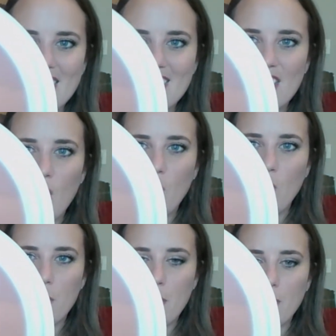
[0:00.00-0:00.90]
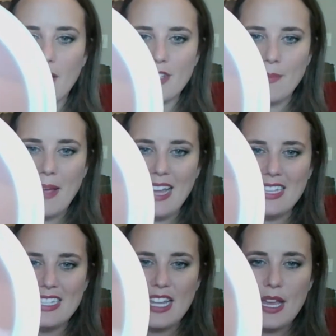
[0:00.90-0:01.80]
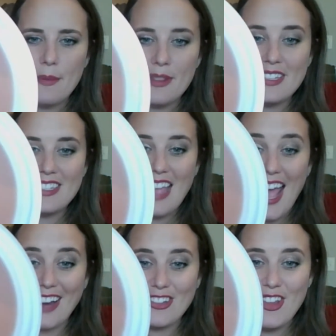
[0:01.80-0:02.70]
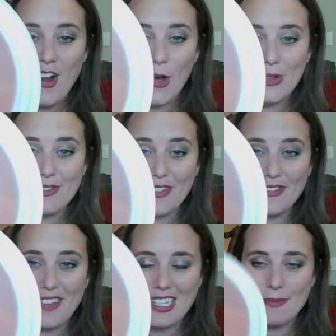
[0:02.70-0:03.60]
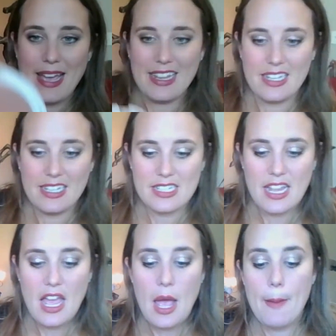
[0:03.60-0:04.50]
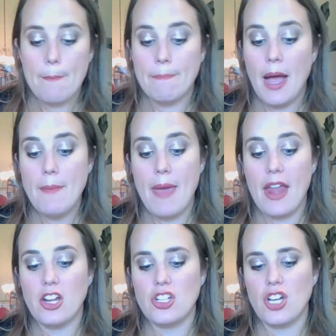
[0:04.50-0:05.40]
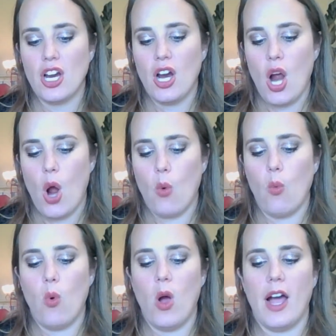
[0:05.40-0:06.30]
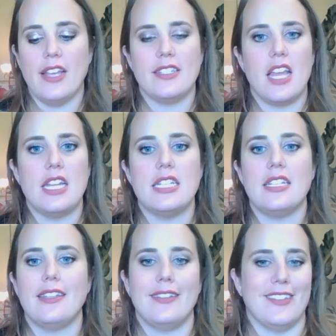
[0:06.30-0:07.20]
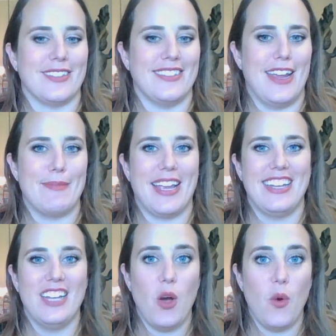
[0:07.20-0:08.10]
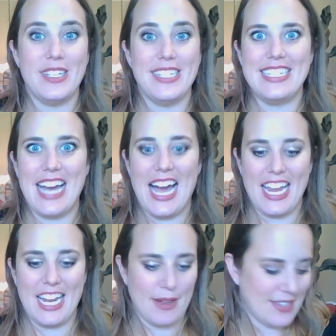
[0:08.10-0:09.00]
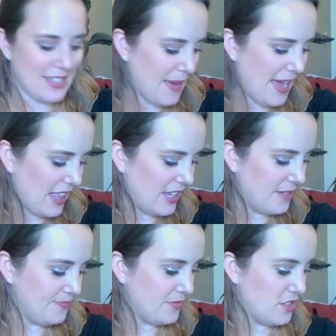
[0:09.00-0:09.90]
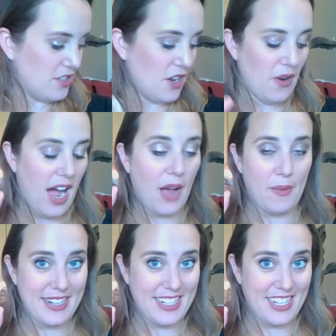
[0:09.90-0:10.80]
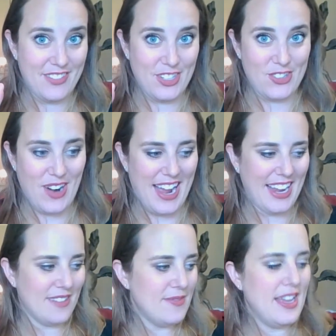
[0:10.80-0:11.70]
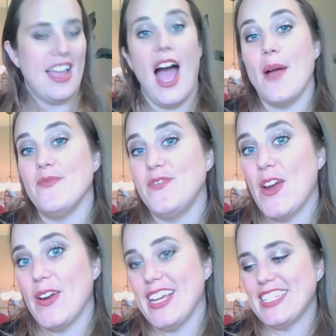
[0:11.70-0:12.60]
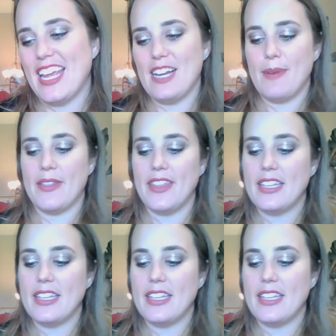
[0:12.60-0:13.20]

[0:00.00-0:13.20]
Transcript: us their warm up bronzer palette. This is actually an all over face palette. My manager was name again, was dying about this palette. So I wanted to give it a try. I'm very excited about